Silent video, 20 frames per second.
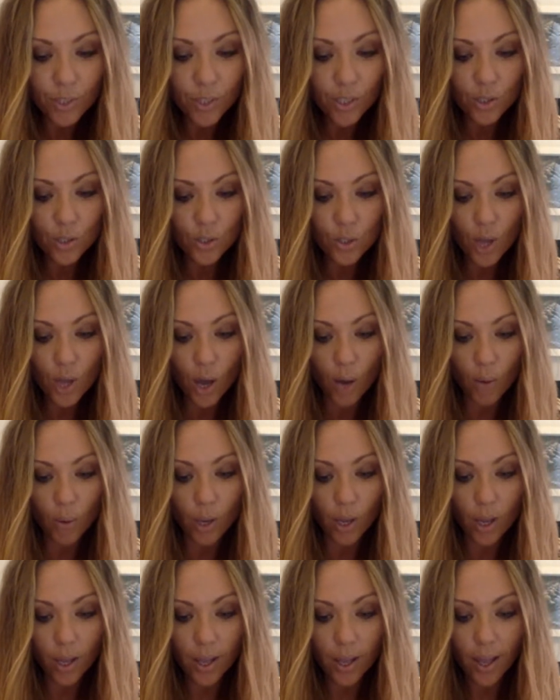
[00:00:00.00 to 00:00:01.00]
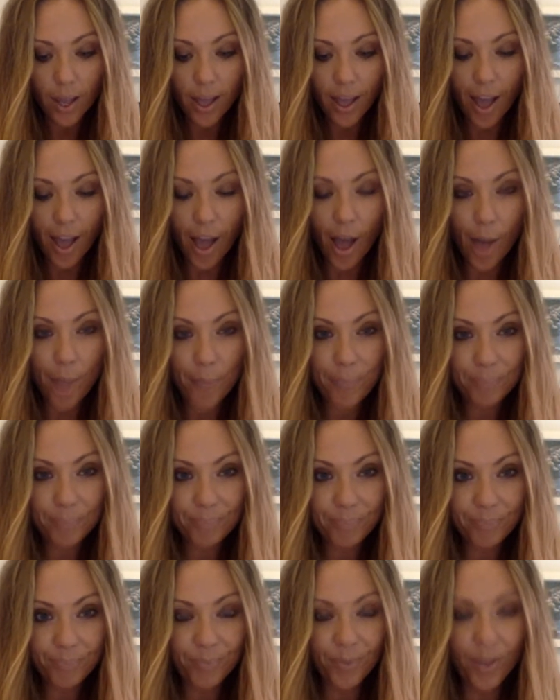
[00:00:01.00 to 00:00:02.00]
So
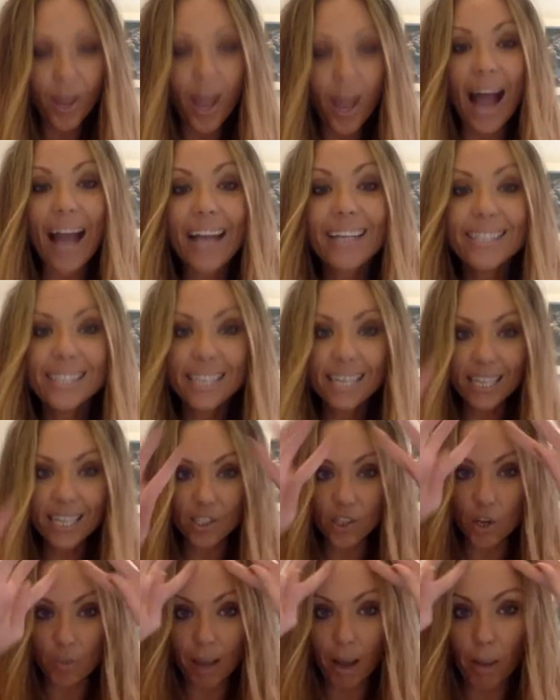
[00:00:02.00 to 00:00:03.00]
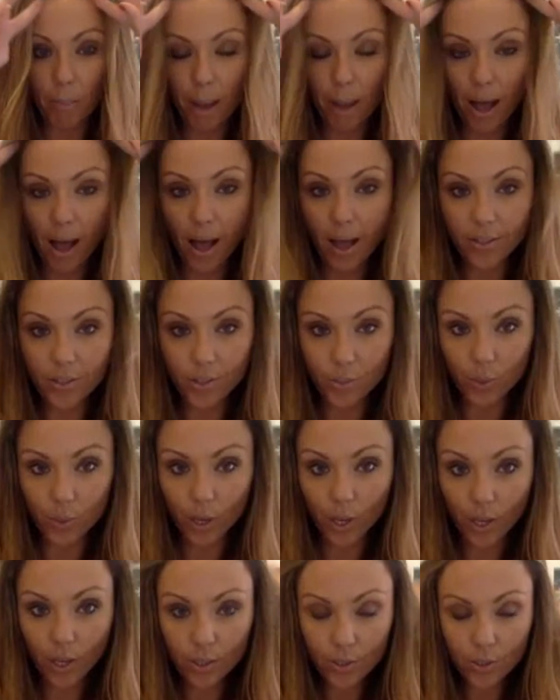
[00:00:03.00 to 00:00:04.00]
I teach about parts
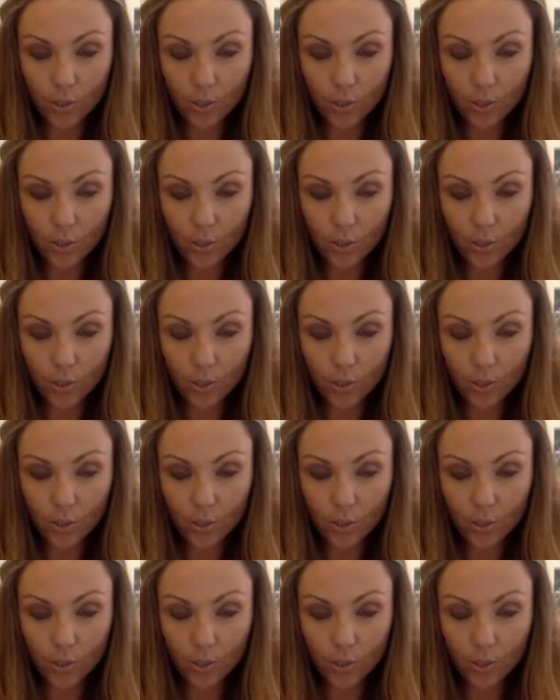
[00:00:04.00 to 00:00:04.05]
work.